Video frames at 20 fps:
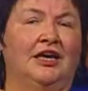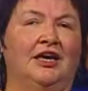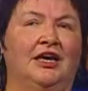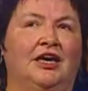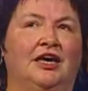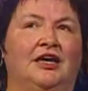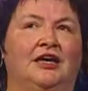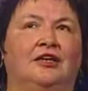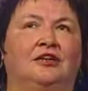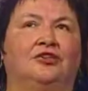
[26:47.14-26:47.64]

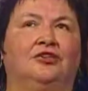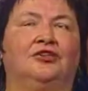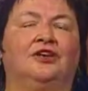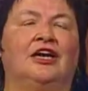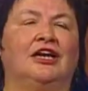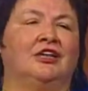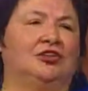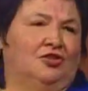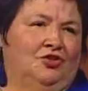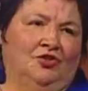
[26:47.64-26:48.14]
and you
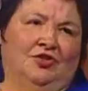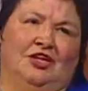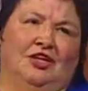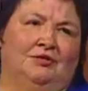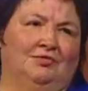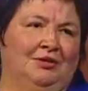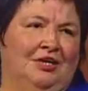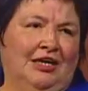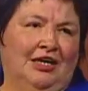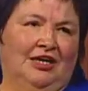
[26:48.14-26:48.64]
can't do
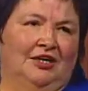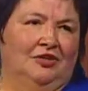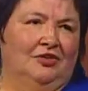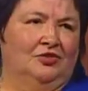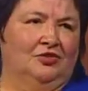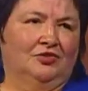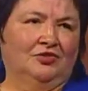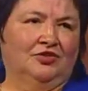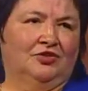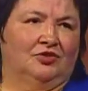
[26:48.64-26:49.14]
that behind
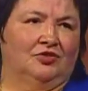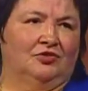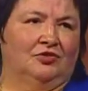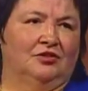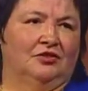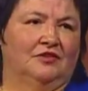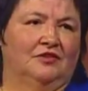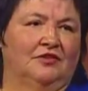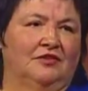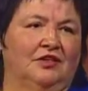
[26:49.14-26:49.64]
closed
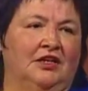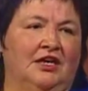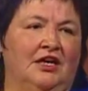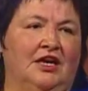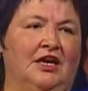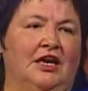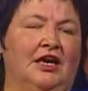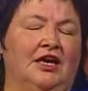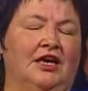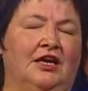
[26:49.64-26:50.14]
doors.
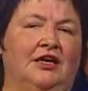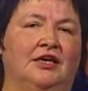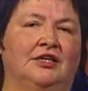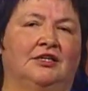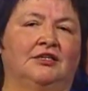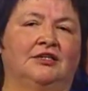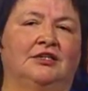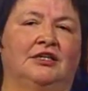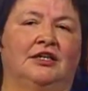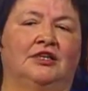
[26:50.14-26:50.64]

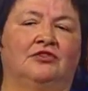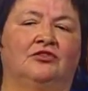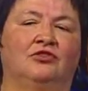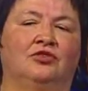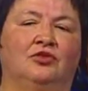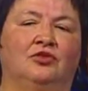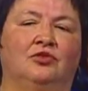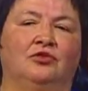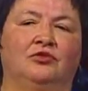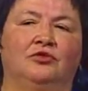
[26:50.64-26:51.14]
And uh,
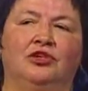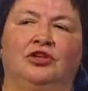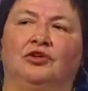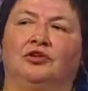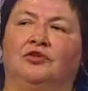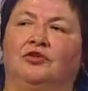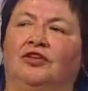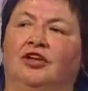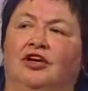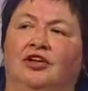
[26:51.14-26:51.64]
so, you
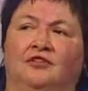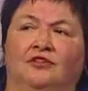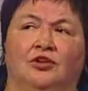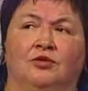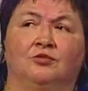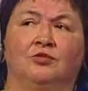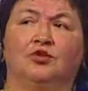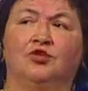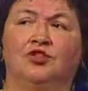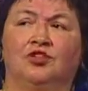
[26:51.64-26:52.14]
know, a lot of our
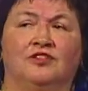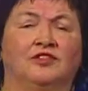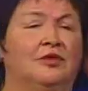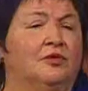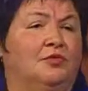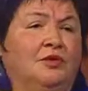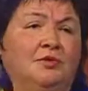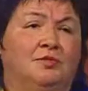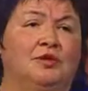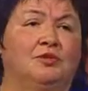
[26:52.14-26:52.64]
motions that
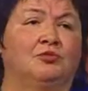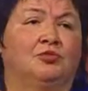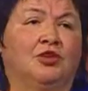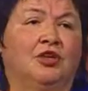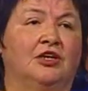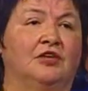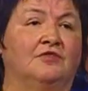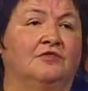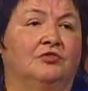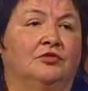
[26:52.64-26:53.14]
we've been
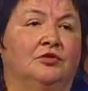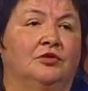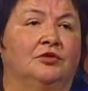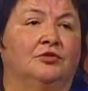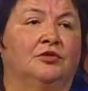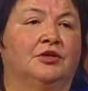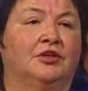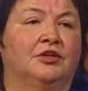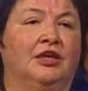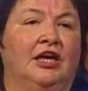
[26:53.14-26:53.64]
bringing
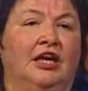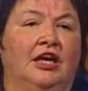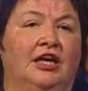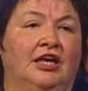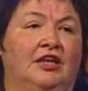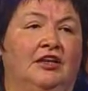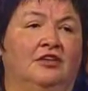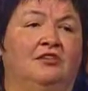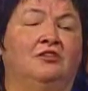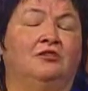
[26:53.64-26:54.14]
forward
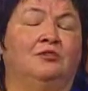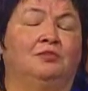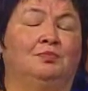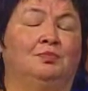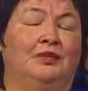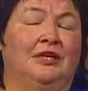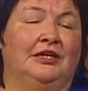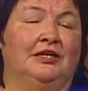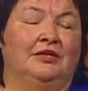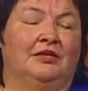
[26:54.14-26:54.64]
is
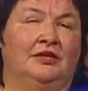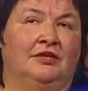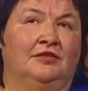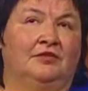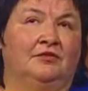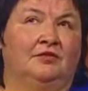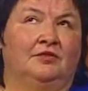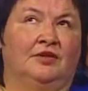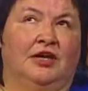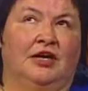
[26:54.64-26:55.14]
be,
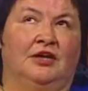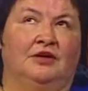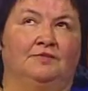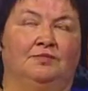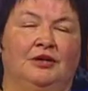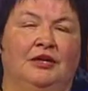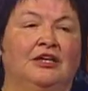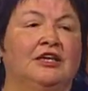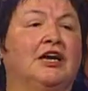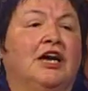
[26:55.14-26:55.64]
is uh,
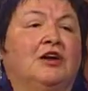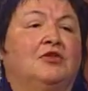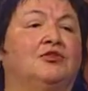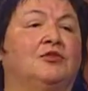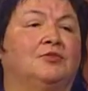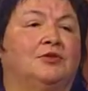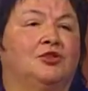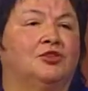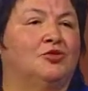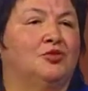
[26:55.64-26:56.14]
being
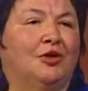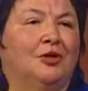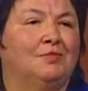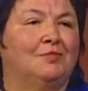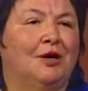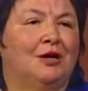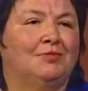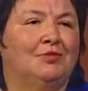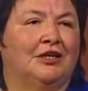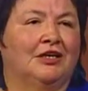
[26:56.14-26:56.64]
accountable to our
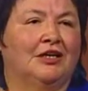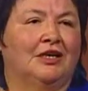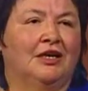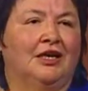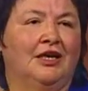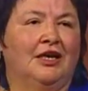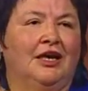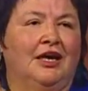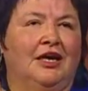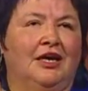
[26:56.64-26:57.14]
public.
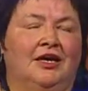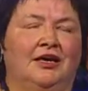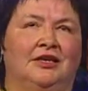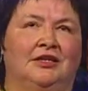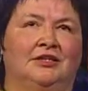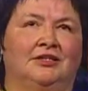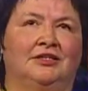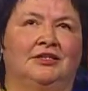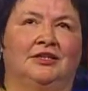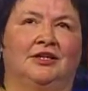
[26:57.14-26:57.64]

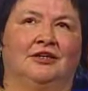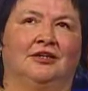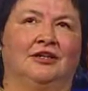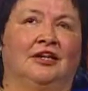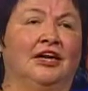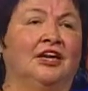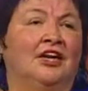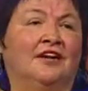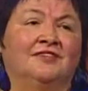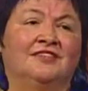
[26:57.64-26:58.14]
And uh,
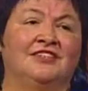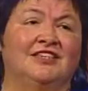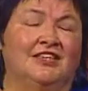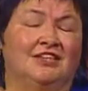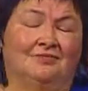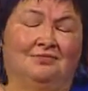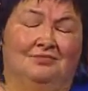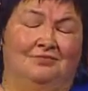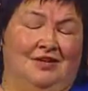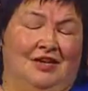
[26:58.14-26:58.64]
like I've
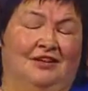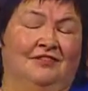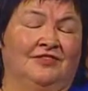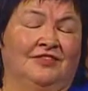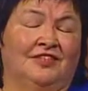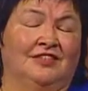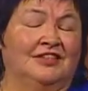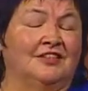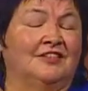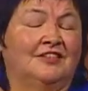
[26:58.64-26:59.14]
said, I've
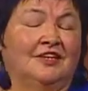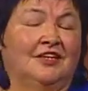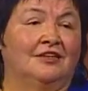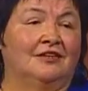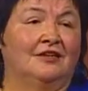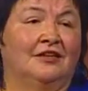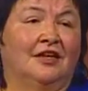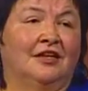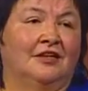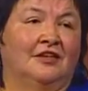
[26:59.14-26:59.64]
said this at,
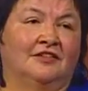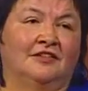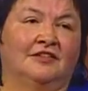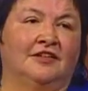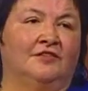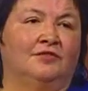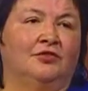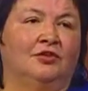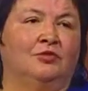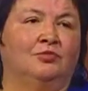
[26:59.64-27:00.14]
at
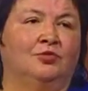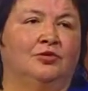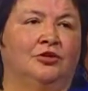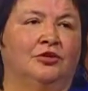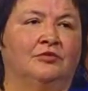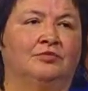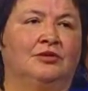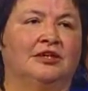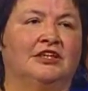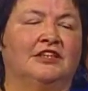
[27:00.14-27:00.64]
several
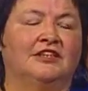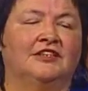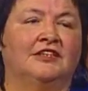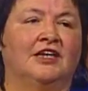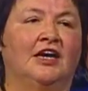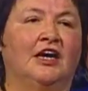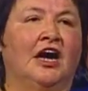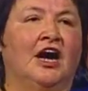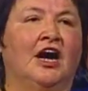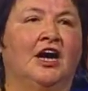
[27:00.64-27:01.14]
board meetings.
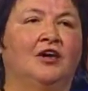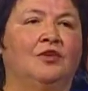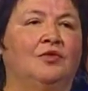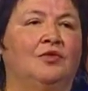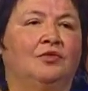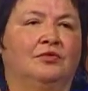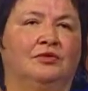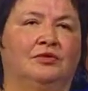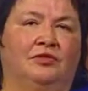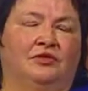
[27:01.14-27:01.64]
I
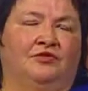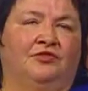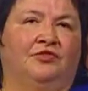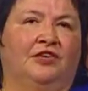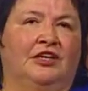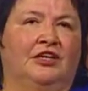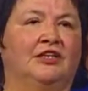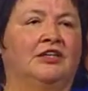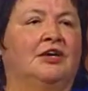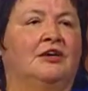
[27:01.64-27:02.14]
don't
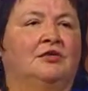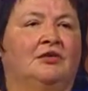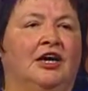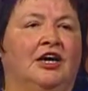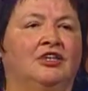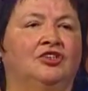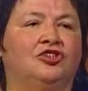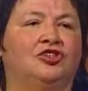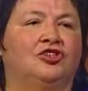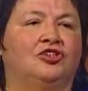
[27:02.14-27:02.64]
feel that
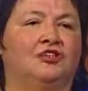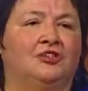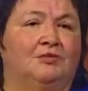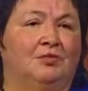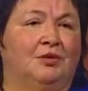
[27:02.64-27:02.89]
I should just